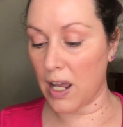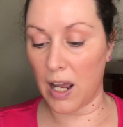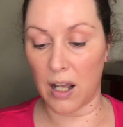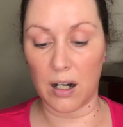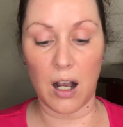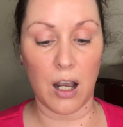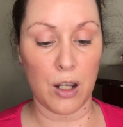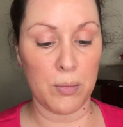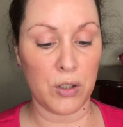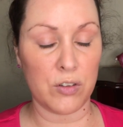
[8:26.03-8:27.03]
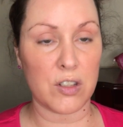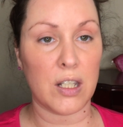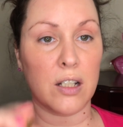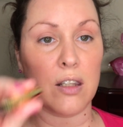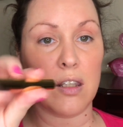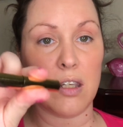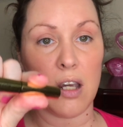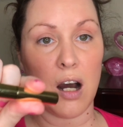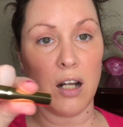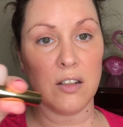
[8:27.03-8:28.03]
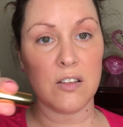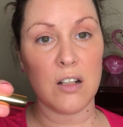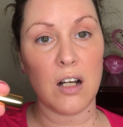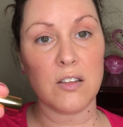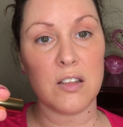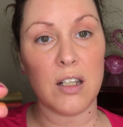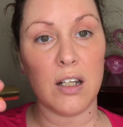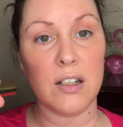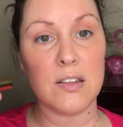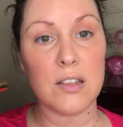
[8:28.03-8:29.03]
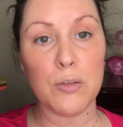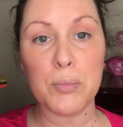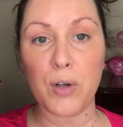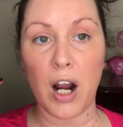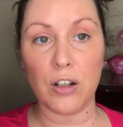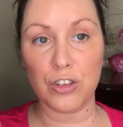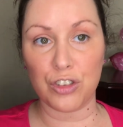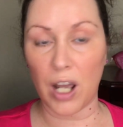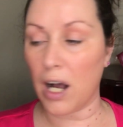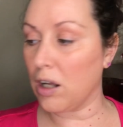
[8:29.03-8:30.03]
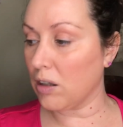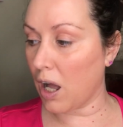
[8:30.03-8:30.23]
and I am using the Anastasia Dip Brow Gel.